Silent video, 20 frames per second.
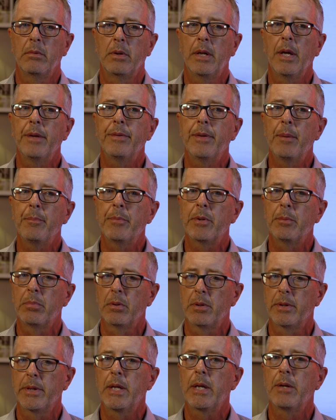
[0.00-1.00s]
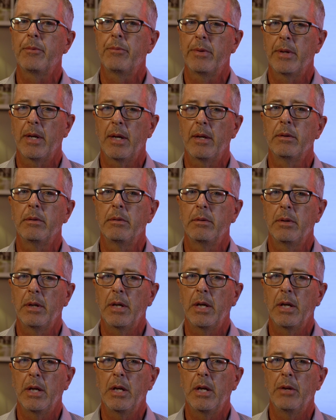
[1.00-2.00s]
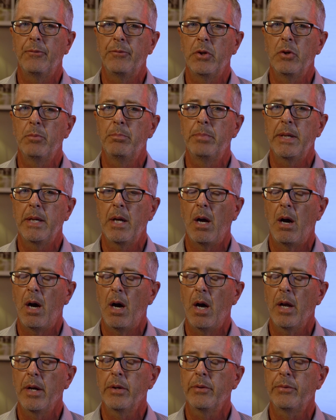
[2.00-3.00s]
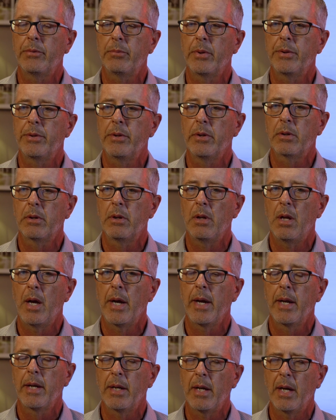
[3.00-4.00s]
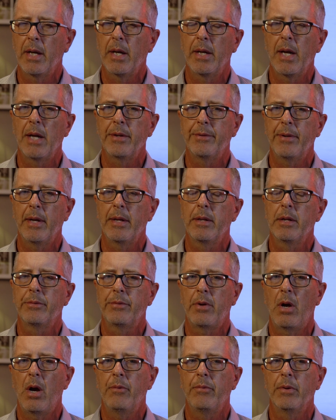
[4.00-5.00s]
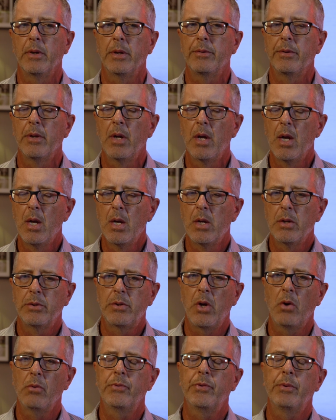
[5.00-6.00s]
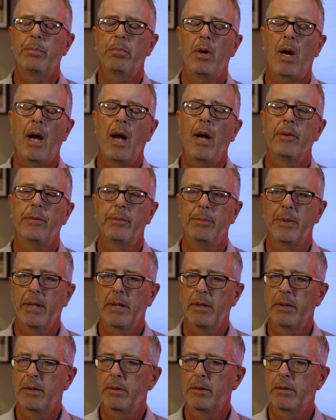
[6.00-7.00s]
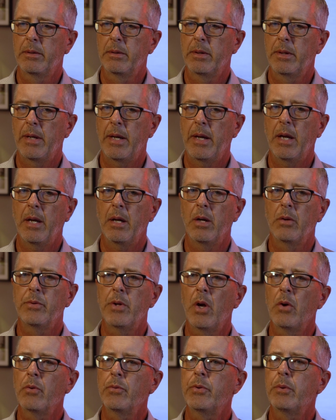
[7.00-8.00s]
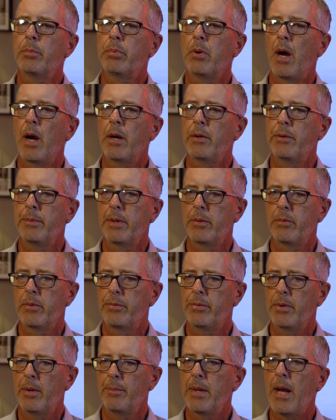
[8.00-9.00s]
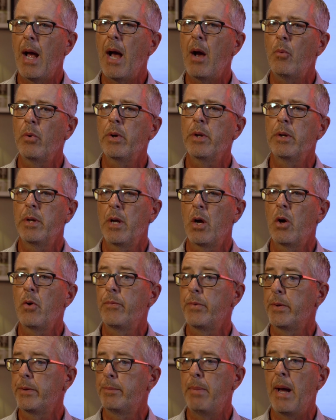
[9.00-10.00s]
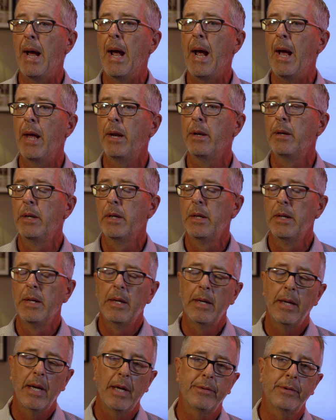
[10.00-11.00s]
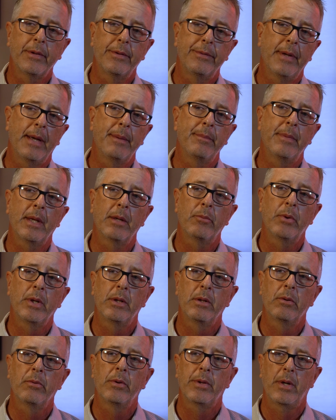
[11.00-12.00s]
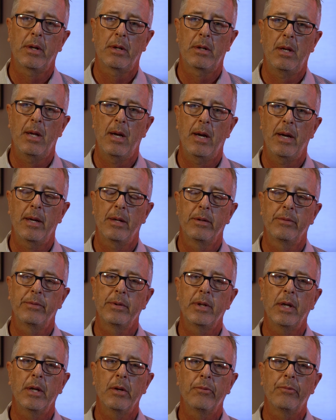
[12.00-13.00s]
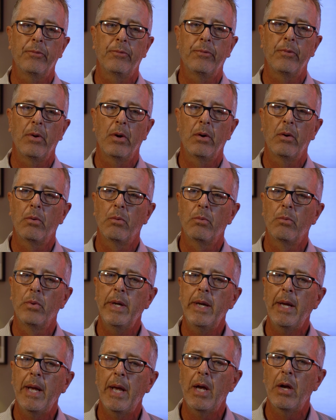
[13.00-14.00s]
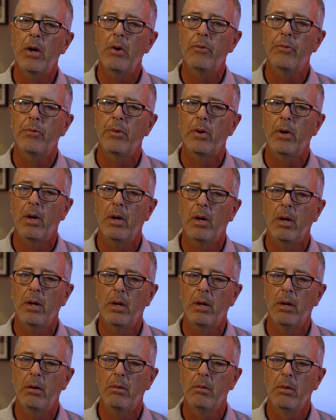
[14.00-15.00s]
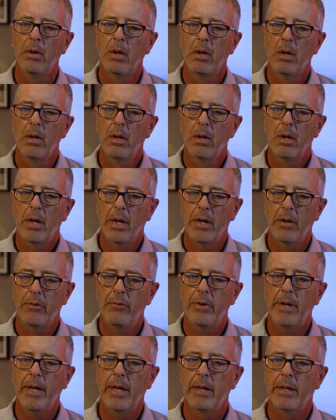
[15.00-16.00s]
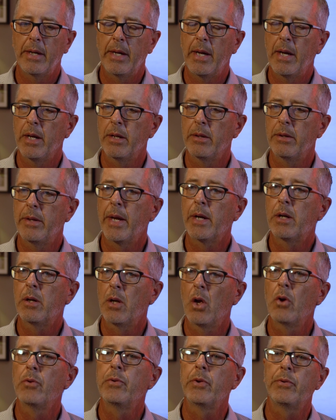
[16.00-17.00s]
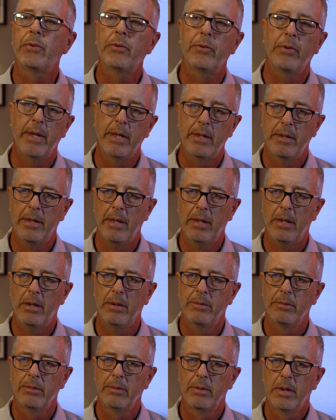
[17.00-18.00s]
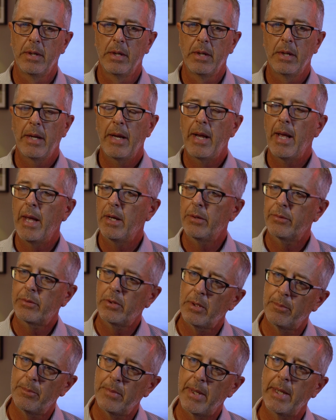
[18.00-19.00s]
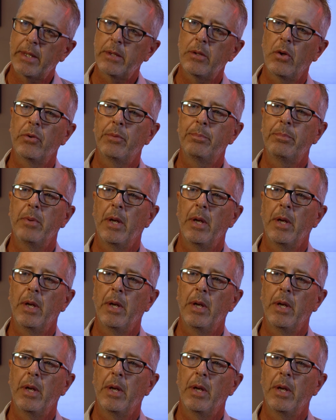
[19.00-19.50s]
get them to believe that if you be honest with your client, and I say this often, is don't surprise me. Don't surprise me with something. I want to know if it's bad. It's the same thing we do with our clients. If we have an event and they close a street down and it's going to make those